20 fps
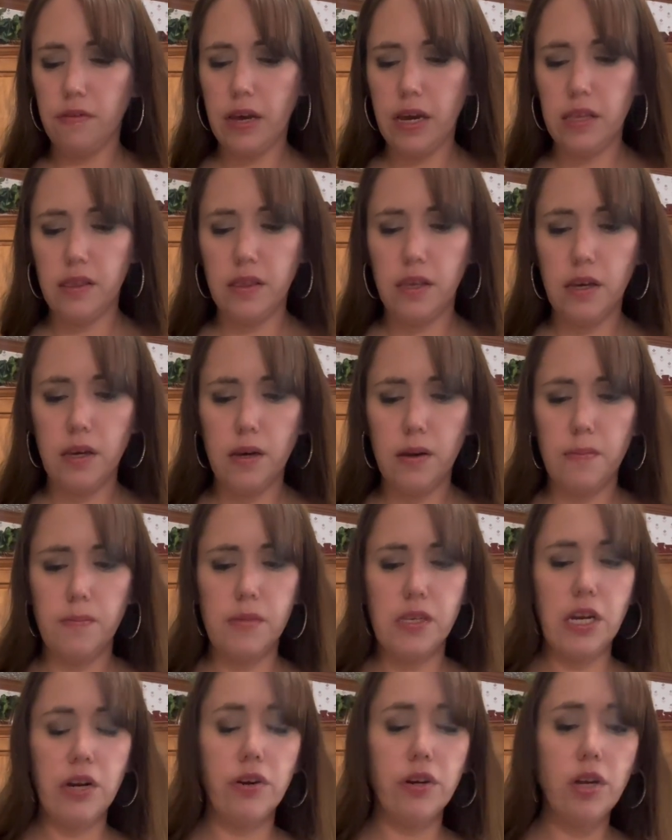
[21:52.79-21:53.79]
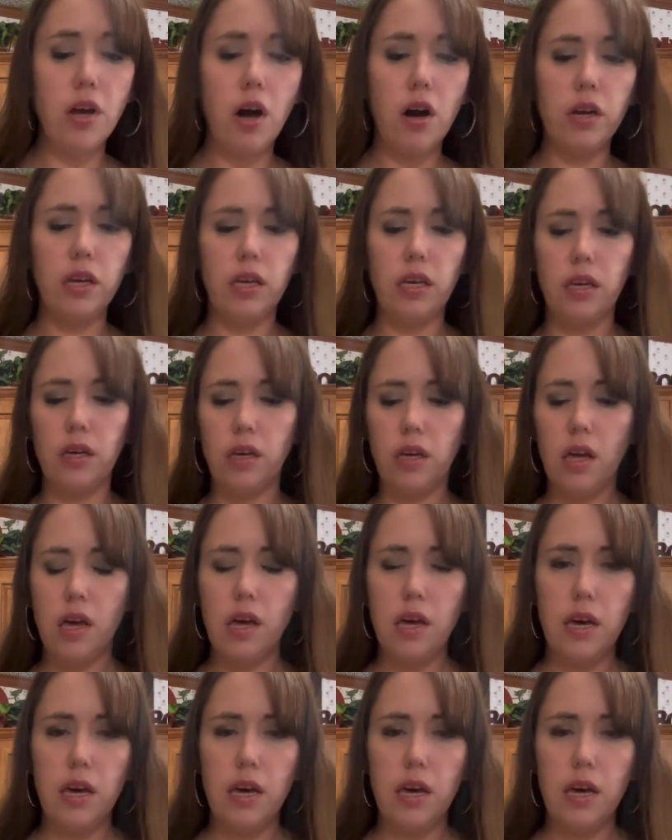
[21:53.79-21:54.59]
like the teriyaki,